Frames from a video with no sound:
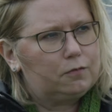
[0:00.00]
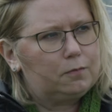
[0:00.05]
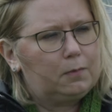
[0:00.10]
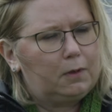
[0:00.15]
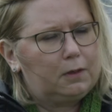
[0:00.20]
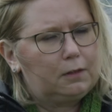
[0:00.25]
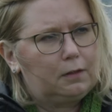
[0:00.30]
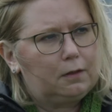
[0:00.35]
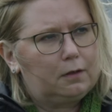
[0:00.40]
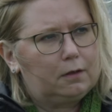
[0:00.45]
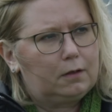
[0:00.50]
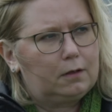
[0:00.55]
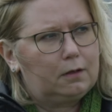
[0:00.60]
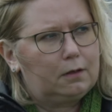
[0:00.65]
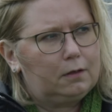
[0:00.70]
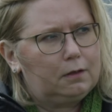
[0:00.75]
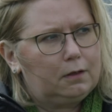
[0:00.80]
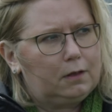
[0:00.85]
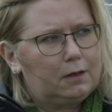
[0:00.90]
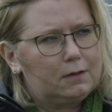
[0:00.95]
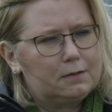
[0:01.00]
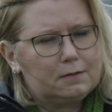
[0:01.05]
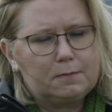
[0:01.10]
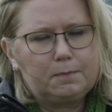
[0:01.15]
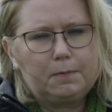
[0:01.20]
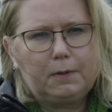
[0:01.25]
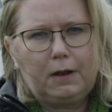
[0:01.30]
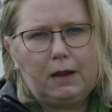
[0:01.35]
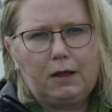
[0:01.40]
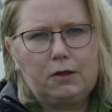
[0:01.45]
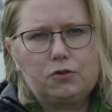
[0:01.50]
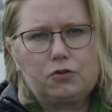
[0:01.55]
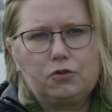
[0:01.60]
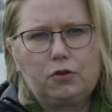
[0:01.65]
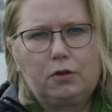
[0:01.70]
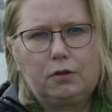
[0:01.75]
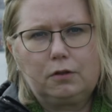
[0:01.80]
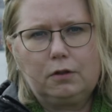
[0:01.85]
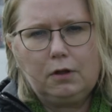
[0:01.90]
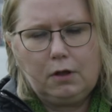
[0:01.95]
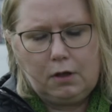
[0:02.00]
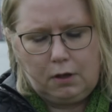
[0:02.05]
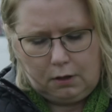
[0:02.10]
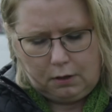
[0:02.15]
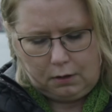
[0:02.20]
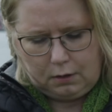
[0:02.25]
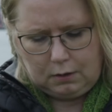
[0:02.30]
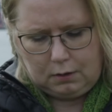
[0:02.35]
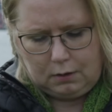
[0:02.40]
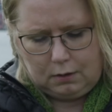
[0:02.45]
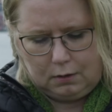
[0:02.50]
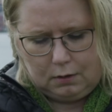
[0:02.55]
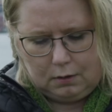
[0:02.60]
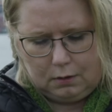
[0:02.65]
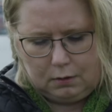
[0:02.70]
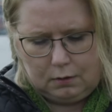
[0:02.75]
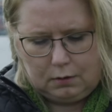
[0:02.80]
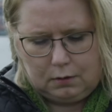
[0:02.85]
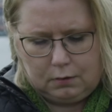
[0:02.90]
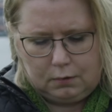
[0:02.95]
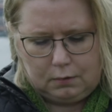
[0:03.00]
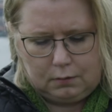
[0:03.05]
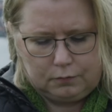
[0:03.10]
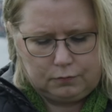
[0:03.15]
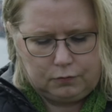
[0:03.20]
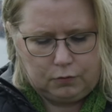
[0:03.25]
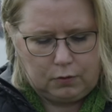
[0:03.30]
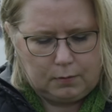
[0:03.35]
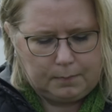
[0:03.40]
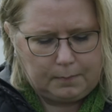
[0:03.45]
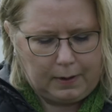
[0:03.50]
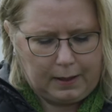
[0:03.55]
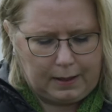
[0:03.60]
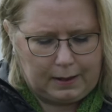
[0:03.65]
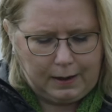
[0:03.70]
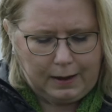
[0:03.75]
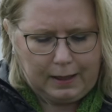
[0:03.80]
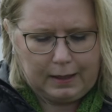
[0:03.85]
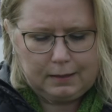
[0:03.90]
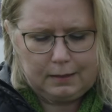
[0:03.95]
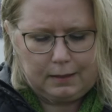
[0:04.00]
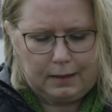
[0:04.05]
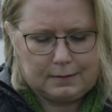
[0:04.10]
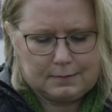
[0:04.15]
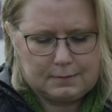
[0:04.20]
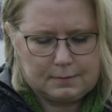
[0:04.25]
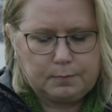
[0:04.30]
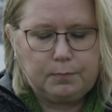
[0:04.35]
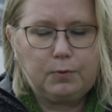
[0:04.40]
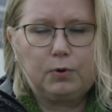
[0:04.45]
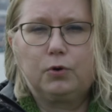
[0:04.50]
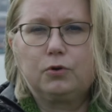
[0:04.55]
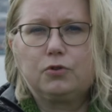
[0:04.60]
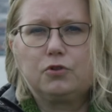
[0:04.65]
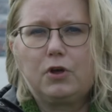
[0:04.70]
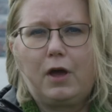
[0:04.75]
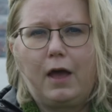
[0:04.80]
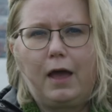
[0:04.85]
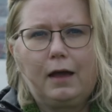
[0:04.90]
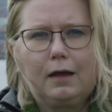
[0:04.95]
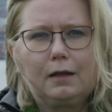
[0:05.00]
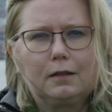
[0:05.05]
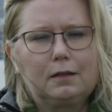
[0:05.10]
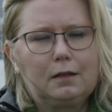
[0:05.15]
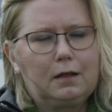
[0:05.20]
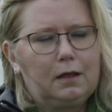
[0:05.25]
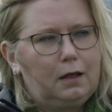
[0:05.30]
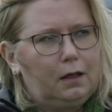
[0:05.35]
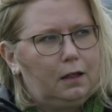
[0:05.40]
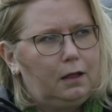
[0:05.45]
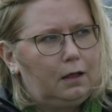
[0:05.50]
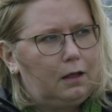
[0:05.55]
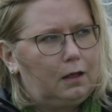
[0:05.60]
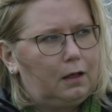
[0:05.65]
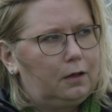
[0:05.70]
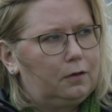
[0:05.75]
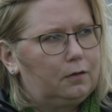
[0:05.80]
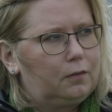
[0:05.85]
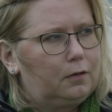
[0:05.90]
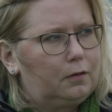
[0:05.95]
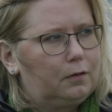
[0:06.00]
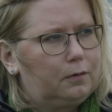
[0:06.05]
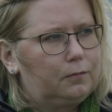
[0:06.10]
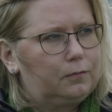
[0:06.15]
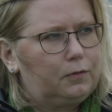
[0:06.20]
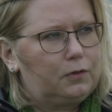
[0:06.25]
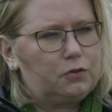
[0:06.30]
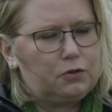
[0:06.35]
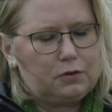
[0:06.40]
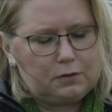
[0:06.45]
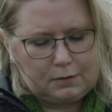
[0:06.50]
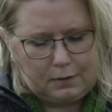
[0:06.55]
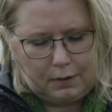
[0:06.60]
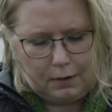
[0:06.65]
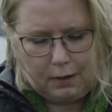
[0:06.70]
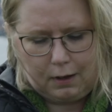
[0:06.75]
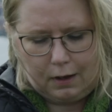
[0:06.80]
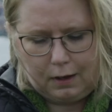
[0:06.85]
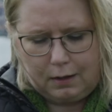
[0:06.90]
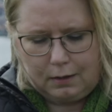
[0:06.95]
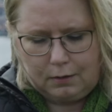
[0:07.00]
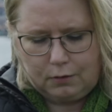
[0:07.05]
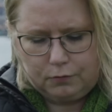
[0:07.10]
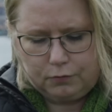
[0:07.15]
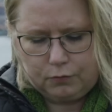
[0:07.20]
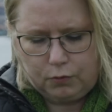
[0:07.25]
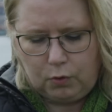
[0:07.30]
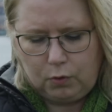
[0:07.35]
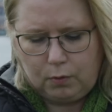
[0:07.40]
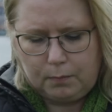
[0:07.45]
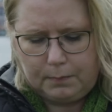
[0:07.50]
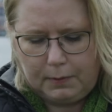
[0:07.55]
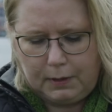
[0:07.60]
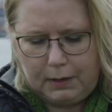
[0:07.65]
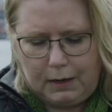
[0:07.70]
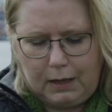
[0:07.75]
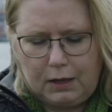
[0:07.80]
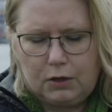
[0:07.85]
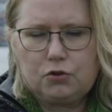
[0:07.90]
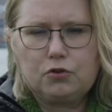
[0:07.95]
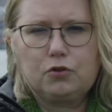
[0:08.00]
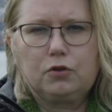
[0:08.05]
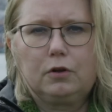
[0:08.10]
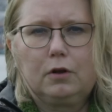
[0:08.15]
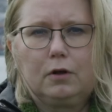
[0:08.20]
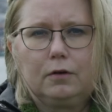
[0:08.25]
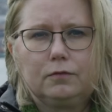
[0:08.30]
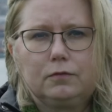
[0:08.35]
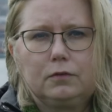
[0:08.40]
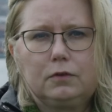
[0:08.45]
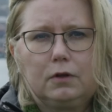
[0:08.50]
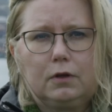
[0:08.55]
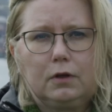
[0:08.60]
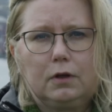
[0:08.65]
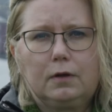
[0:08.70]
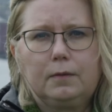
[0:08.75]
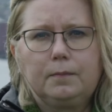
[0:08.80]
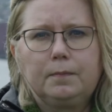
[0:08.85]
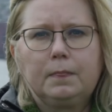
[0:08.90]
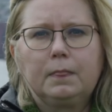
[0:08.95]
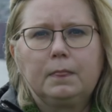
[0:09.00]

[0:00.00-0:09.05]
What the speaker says: me the inspiration for my latest project, which is a kind of combination of the